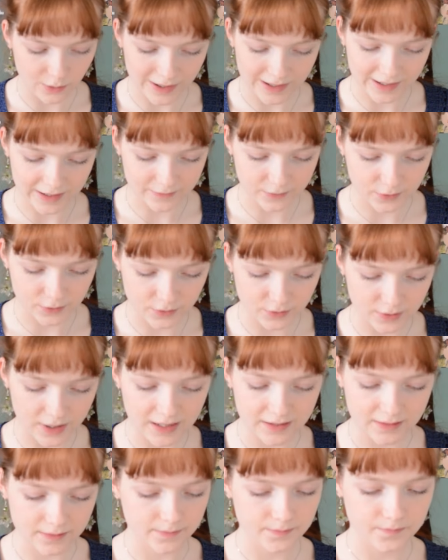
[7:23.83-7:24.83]
have to do
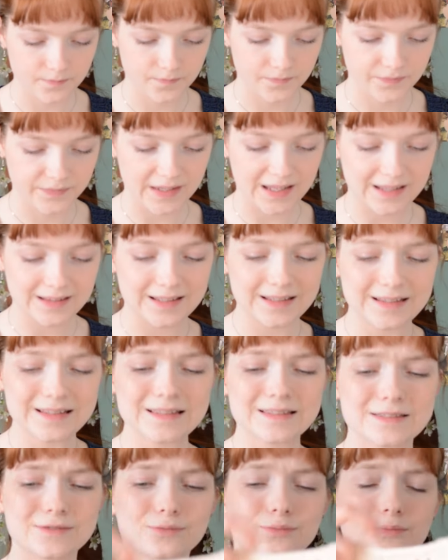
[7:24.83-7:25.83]
that. And then
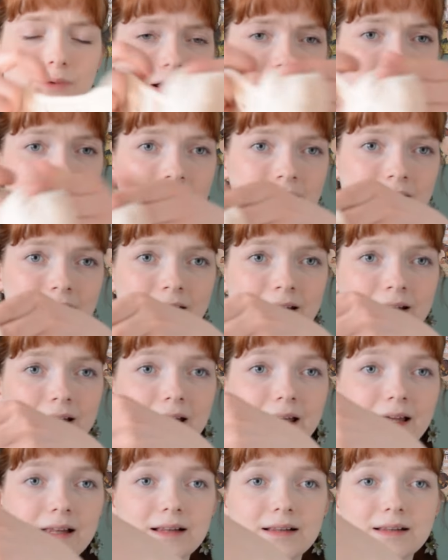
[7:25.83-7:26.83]
it's ready,
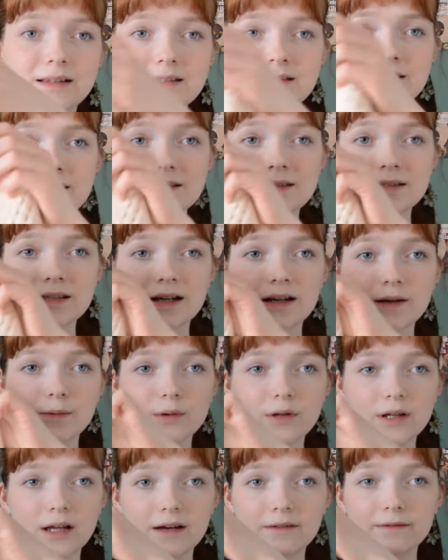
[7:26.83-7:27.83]
and this I
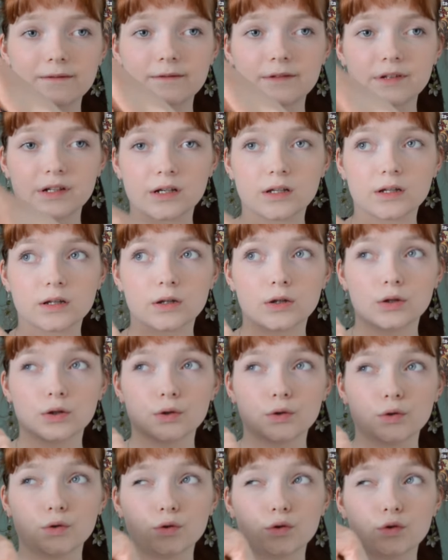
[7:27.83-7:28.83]
will have
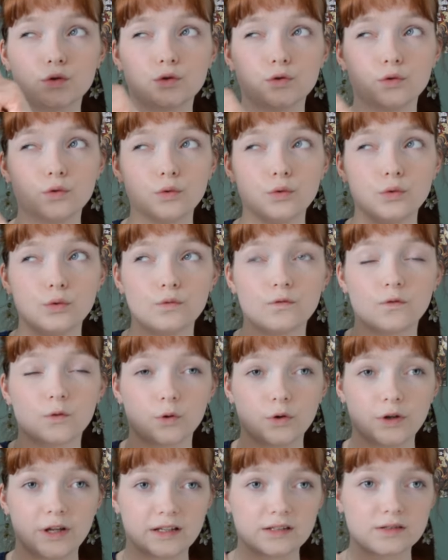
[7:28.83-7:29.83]
done
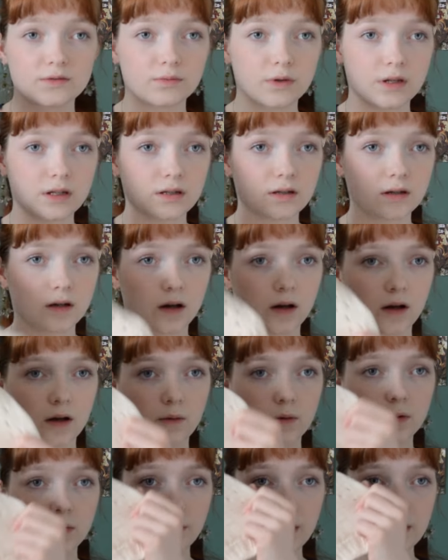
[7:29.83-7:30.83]
for next week. I
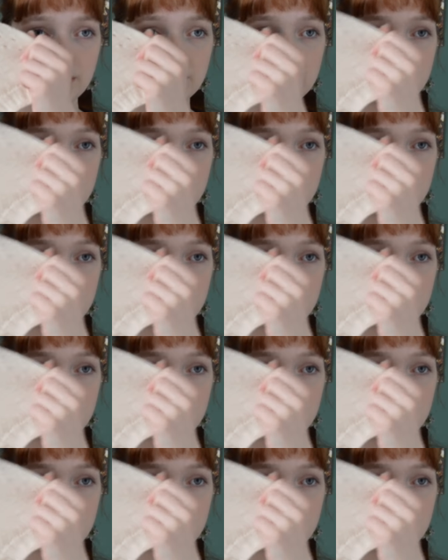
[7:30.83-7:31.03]
will maybe